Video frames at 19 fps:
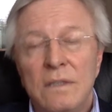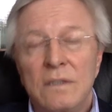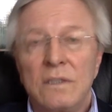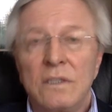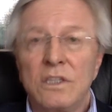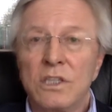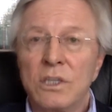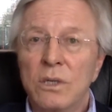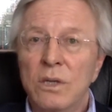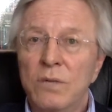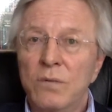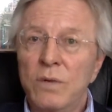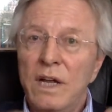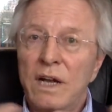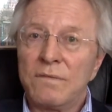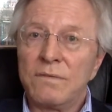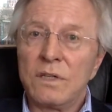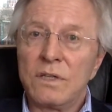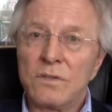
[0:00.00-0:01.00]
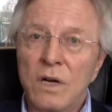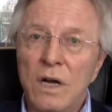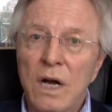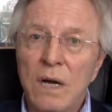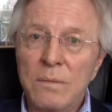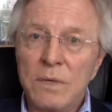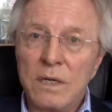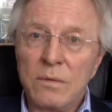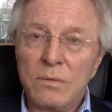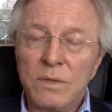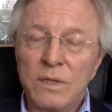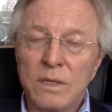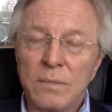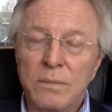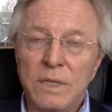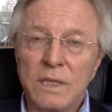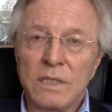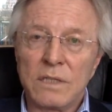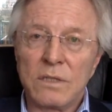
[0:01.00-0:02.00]
So if we have the drama with the
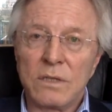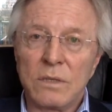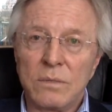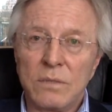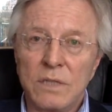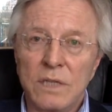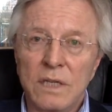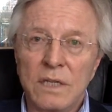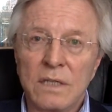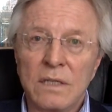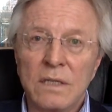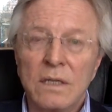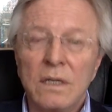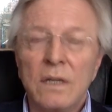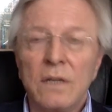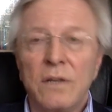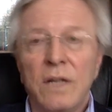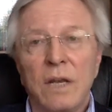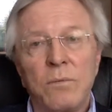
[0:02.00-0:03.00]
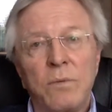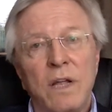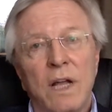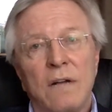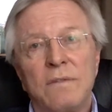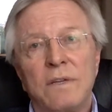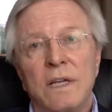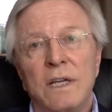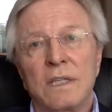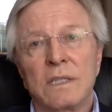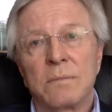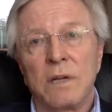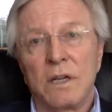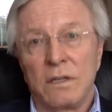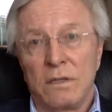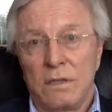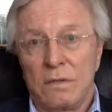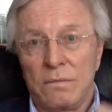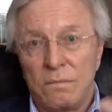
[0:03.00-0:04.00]
present object, then we have and
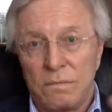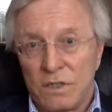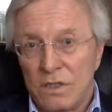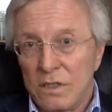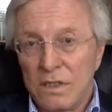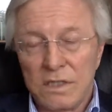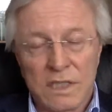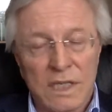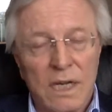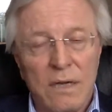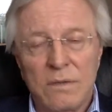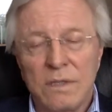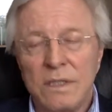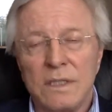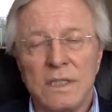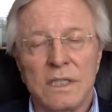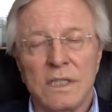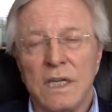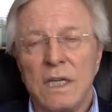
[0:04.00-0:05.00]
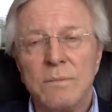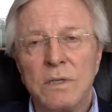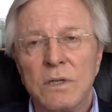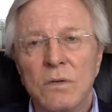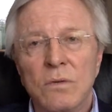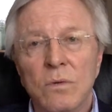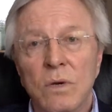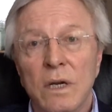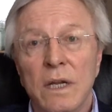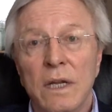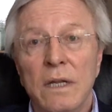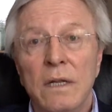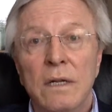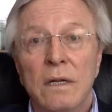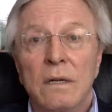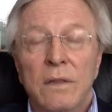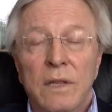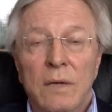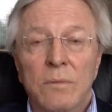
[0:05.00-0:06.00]
it turns out in the same old way,
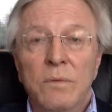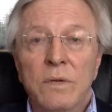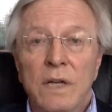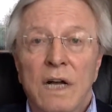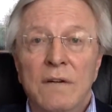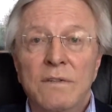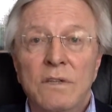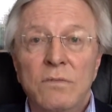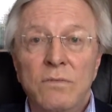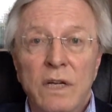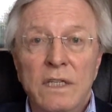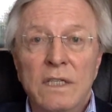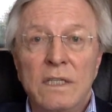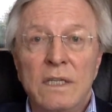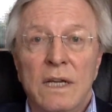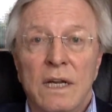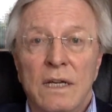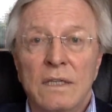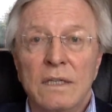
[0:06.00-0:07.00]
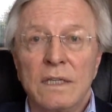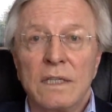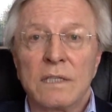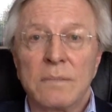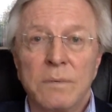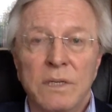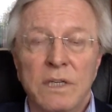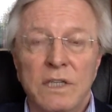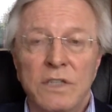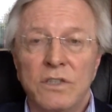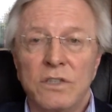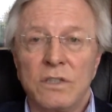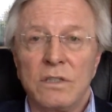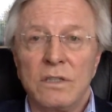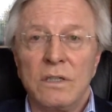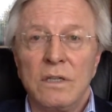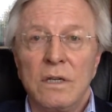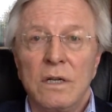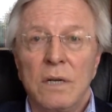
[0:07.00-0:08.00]
then we have a ready-to-hand explanation
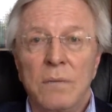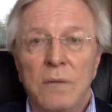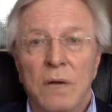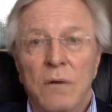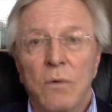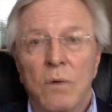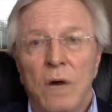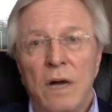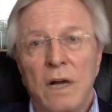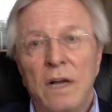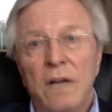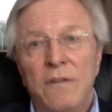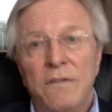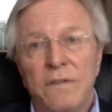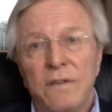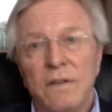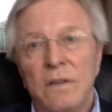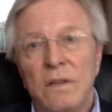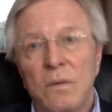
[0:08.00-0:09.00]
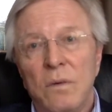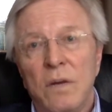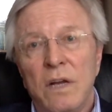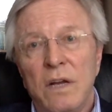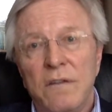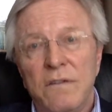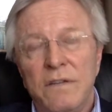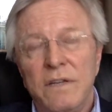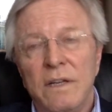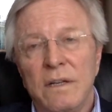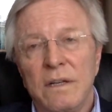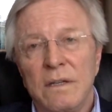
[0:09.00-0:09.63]
about why I feel the way I feel.